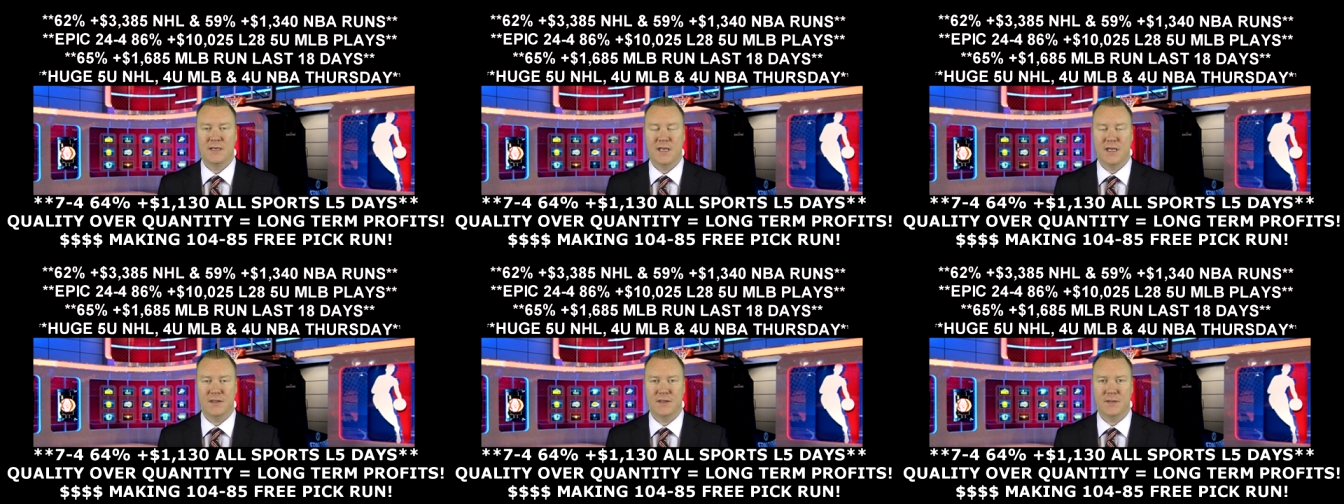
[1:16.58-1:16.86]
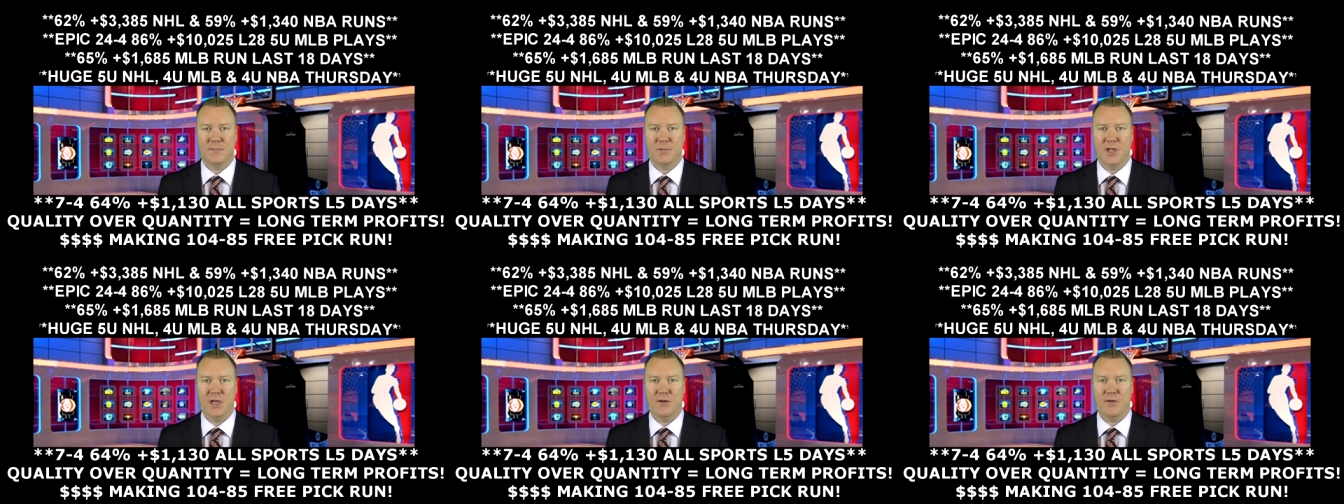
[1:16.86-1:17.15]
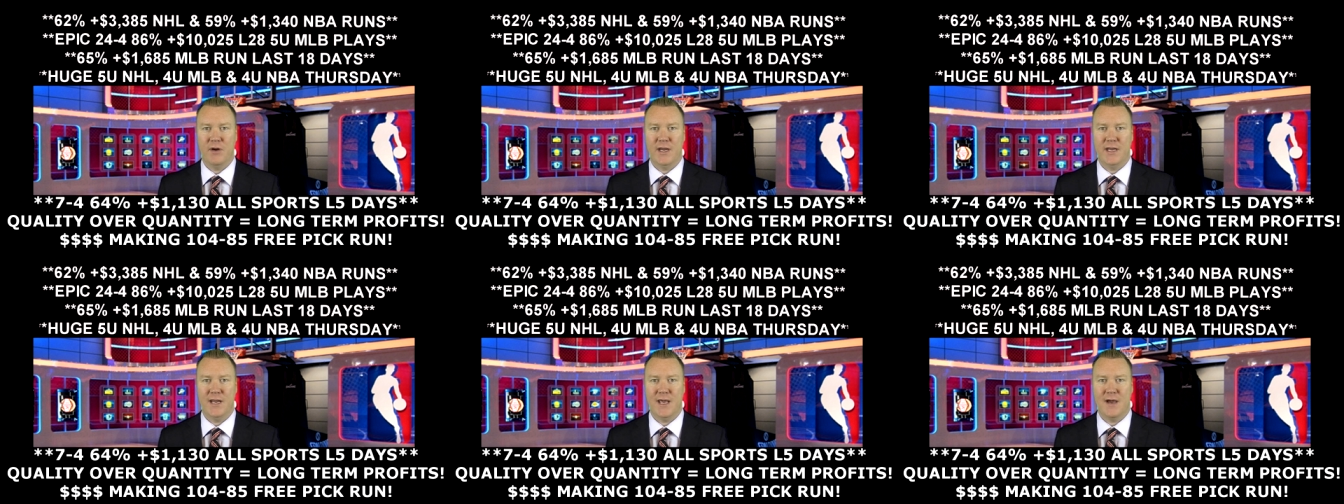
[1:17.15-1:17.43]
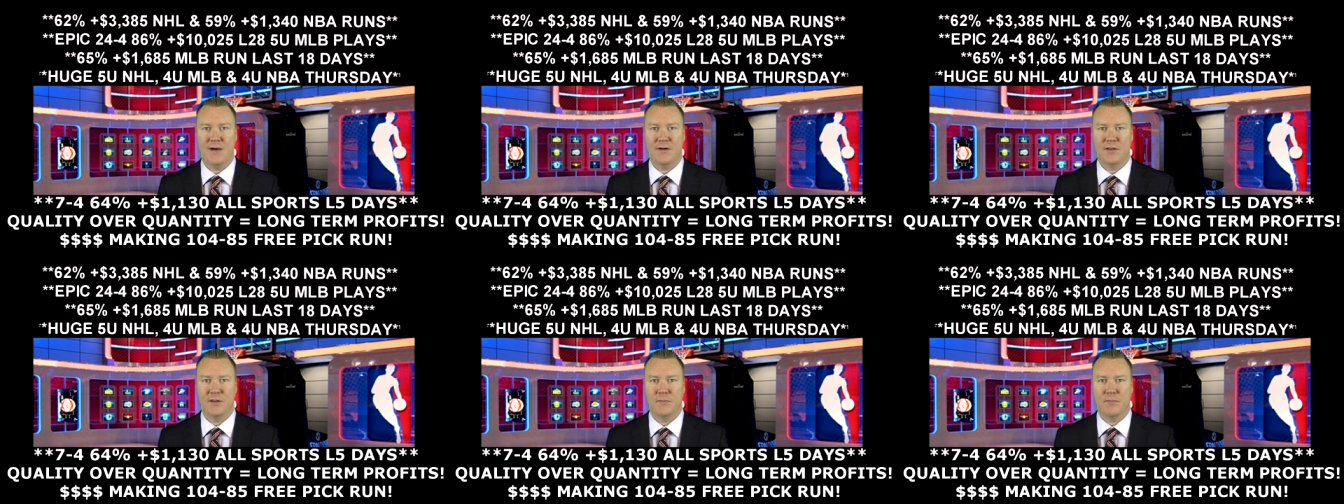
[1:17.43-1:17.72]
Get the play right
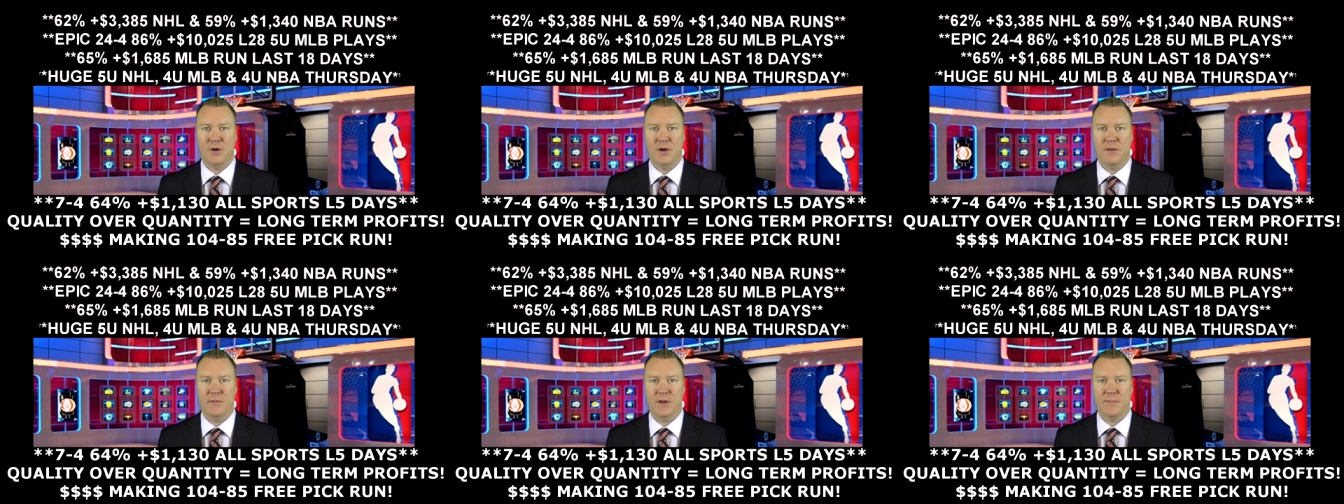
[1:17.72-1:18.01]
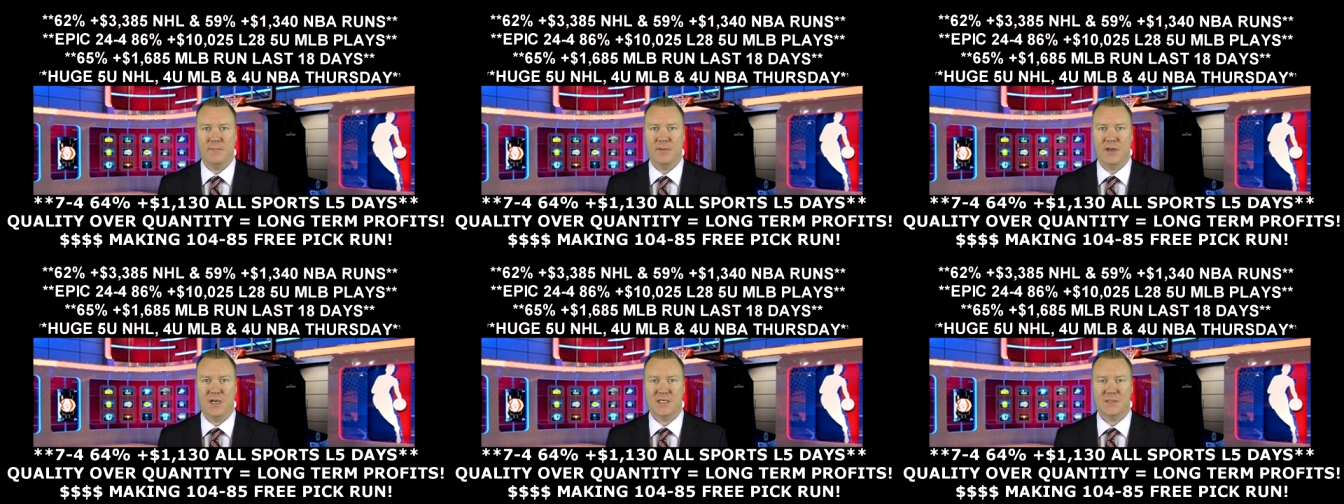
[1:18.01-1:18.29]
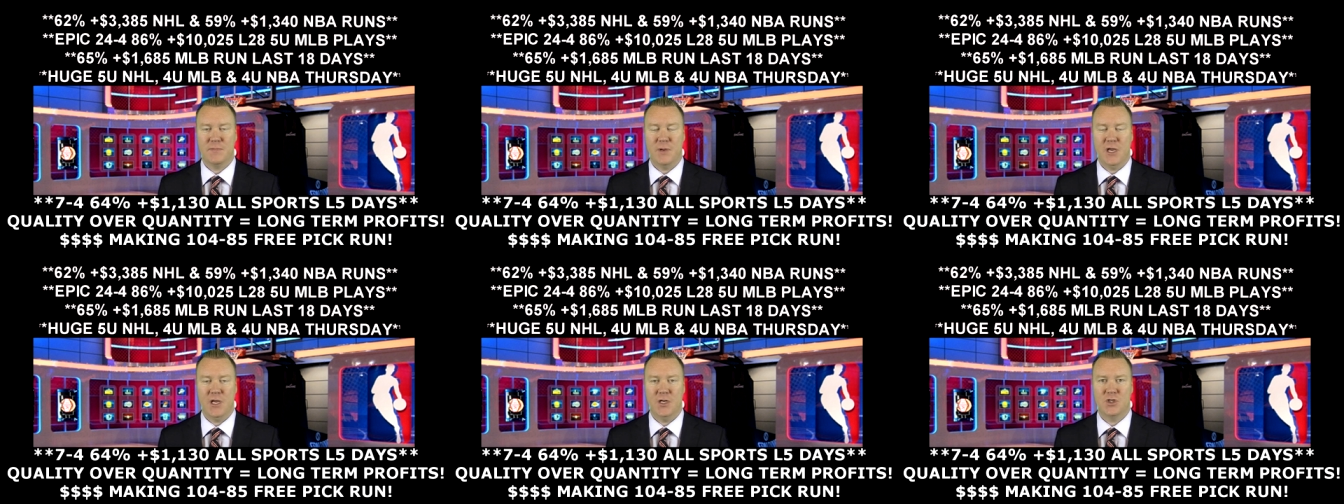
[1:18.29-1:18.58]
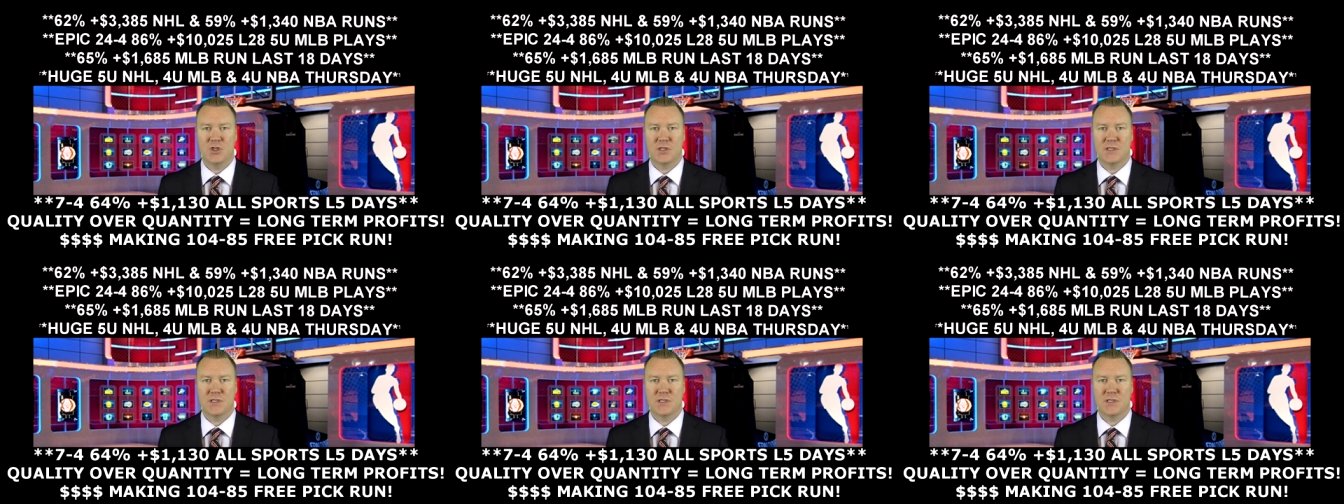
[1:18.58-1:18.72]
now on the Premium Picks page